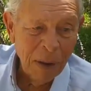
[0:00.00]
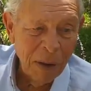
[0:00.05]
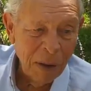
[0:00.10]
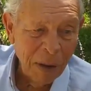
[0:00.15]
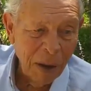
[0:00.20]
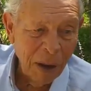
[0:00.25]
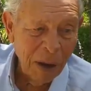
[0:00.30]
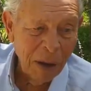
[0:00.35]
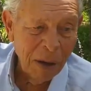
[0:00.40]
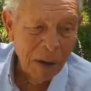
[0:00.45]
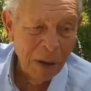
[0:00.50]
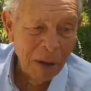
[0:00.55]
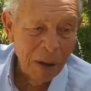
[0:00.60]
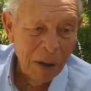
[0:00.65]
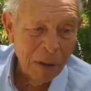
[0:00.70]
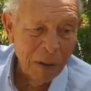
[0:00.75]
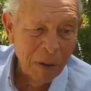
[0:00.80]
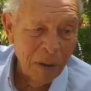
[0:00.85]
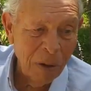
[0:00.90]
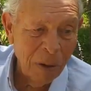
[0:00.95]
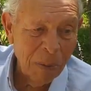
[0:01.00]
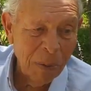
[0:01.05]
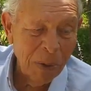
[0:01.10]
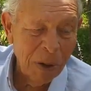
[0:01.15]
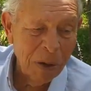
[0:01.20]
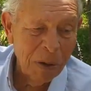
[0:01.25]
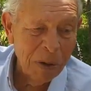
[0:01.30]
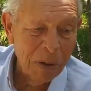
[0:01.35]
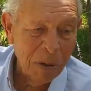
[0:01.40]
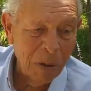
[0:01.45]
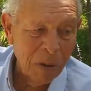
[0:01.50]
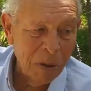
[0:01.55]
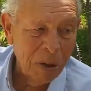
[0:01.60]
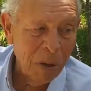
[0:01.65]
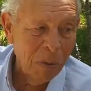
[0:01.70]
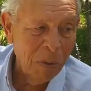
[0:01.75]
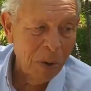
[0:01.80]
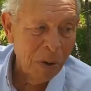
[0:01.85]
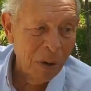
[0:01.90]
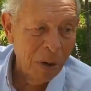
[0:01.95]
a young Ethiopian
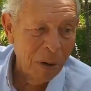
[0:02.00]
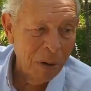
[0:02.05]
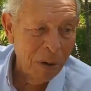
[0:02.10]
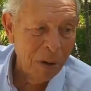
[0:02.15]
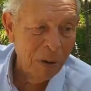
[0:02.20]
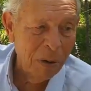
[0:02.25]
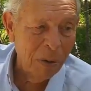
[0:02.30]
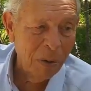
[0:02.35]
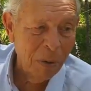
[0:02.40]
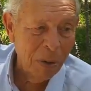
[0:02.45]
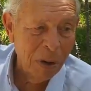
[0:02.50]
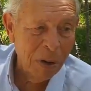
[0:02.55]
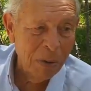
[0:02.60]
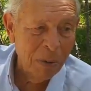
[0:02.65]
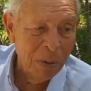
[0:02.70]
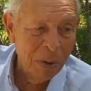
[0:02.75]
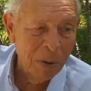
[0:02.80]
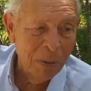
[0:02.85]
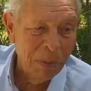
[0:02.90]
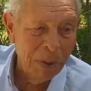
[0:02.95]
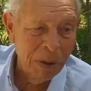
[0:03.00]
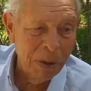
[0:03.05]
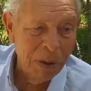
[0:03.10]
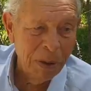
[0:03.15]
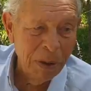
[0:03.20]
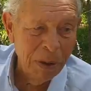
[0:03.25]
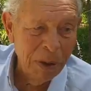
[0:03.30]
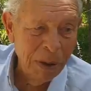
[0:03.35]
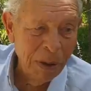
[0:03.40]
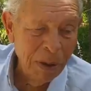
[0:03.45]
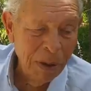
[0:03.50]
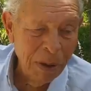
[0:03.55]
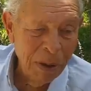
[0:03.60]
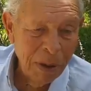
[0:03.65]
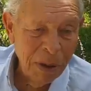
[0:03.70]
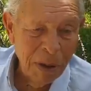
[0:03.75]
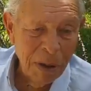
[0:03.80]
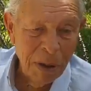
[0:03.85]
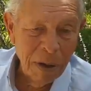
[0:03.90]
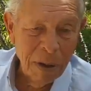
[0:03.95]
social worker who worked with me
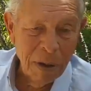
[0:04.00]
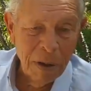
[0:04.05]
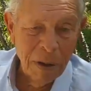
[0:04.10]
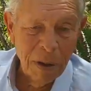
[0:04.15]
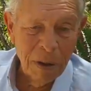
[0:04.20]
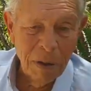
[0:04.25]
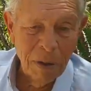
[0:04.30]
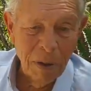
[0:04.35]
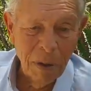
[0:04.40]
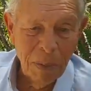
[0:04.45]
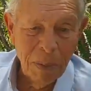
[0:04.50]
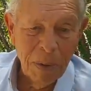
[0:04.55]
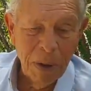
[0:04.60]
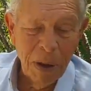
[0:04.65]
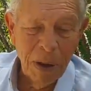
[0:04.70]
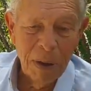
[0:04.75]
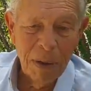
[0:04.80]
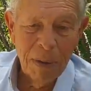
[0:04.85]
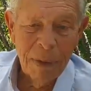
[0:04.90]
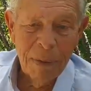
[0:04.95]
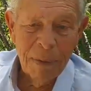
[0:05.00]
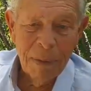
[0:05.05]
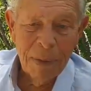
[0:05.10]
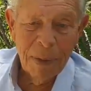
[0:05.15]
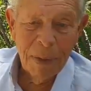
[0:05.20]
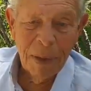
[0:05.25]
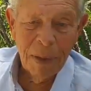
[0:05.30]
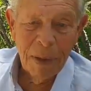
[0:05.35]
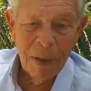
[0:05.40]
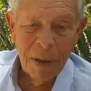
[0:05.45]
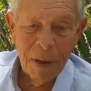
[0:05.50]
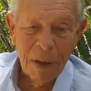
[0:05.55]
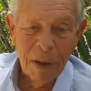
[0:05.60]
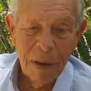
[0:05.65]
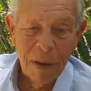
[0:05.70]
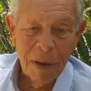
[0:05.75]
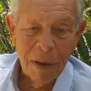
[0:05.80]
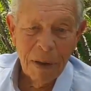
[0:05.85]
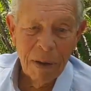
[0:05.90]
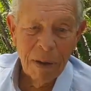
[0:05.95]
uh, in Ethiopia,
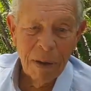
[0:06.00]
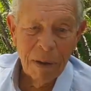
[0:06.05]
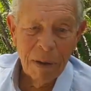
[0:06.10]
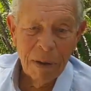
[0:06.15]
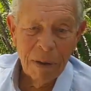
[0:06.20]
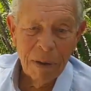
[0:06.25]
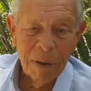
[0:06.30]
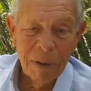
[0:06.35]
uh,